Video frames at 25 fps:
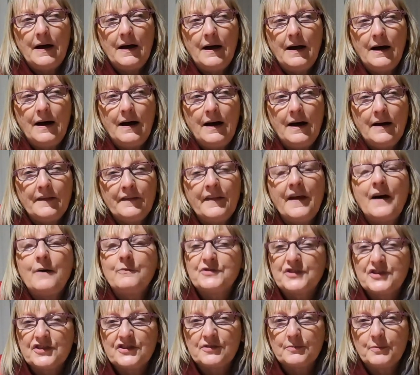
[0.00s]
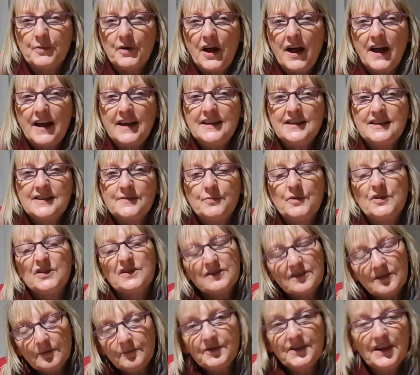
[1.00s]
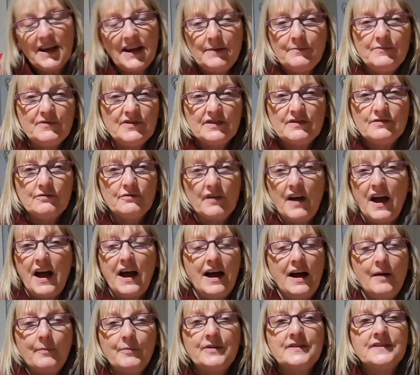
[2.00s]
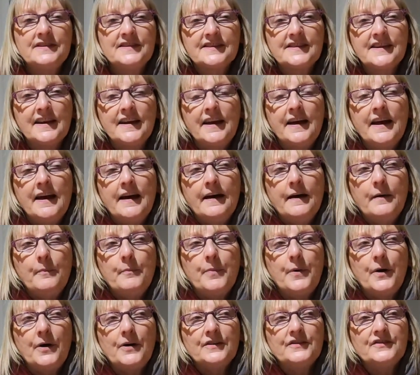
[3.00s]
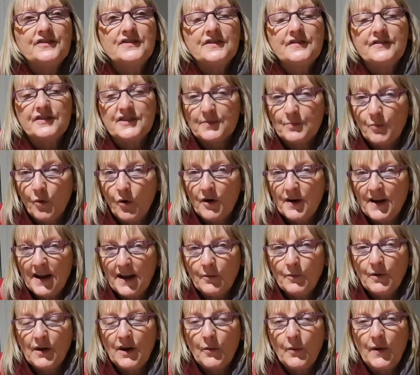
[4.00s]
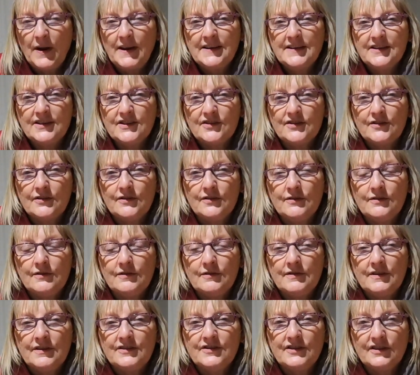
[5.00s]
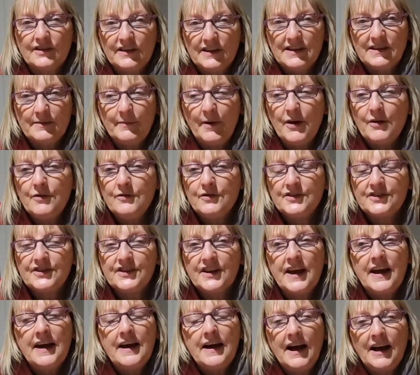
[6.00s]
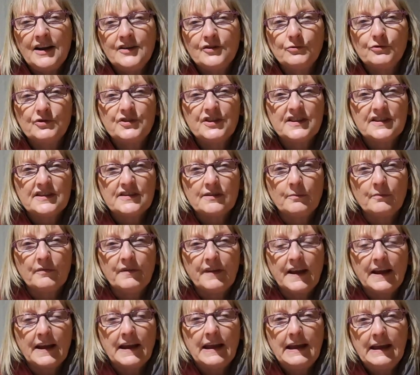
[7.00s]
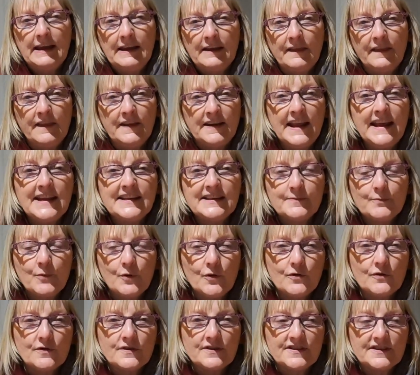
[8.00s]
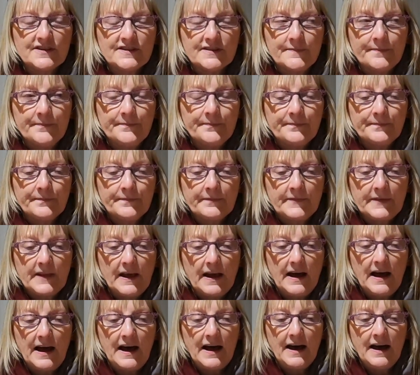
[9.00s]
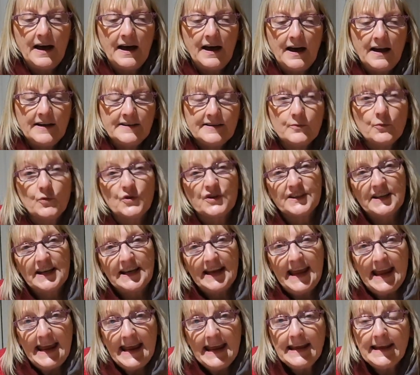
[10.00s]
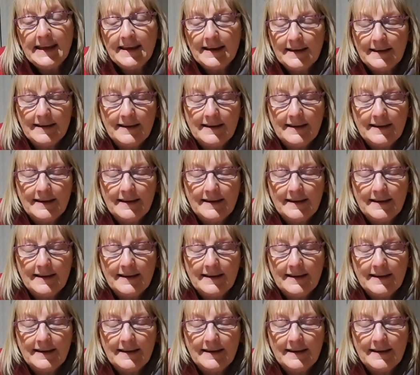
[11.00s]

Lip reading: And that was a surprise, but sometimes that happens. But this morning when I went to clean them out, I noticed something in the nest box, and it wasn't an egg.